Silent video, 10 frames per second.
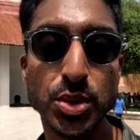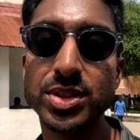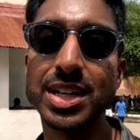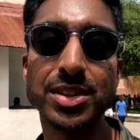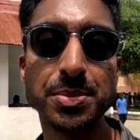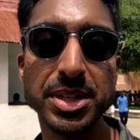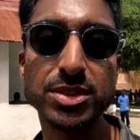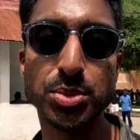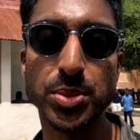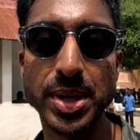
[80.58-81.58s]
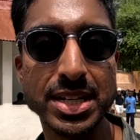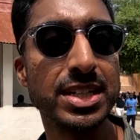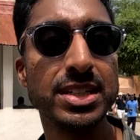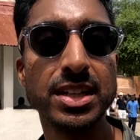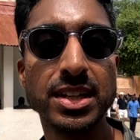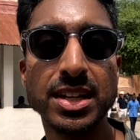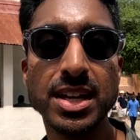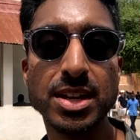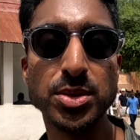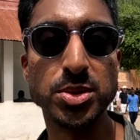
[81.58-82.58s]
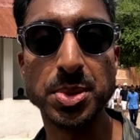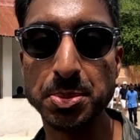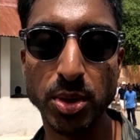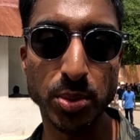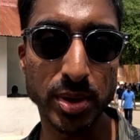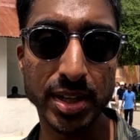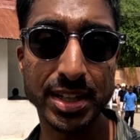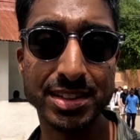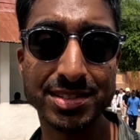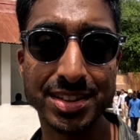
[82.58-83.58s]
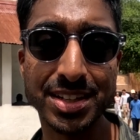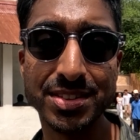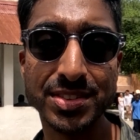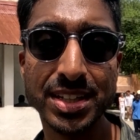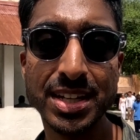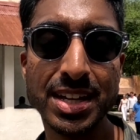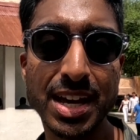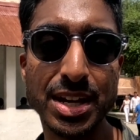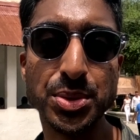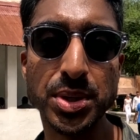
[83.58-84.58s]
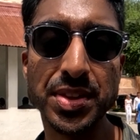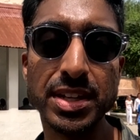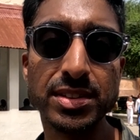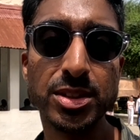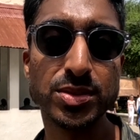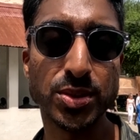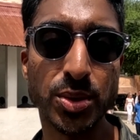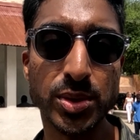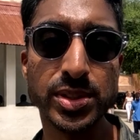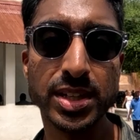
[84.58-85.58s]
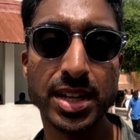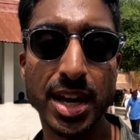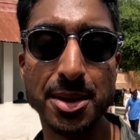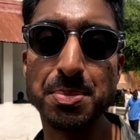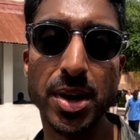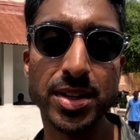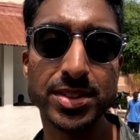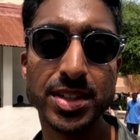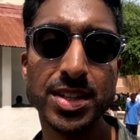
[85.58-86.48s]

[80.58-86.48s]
settlements were raided, whose people were enslaved, and who were then sold and bought